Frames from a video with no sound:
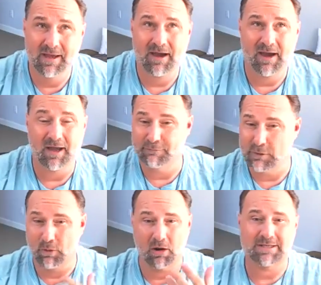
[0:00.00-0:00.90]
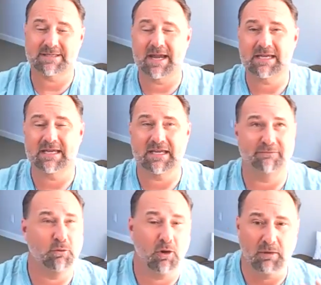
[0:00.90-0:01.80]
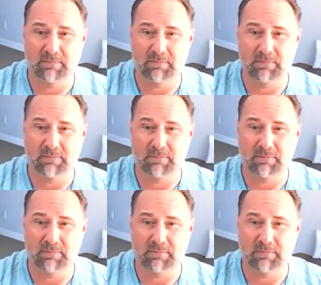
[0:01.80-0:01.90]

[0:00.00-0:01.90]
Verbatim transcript: uh, if you are a psychic, if you are a